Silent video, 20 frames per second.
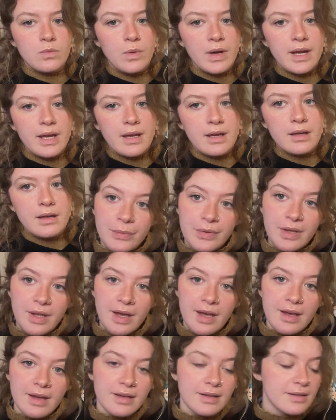weight. But
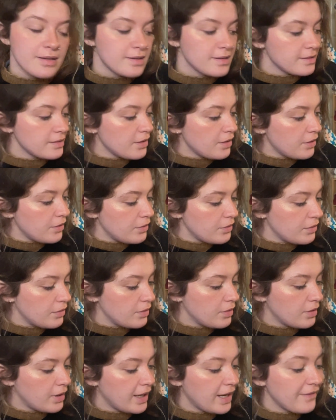yeah, so
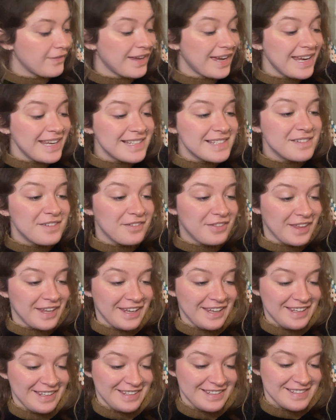I have 8 of
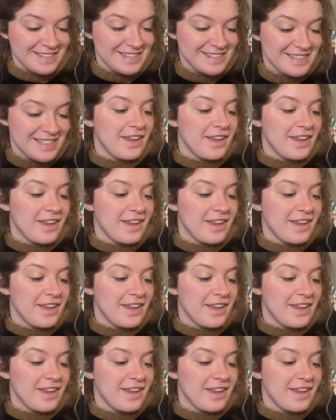these.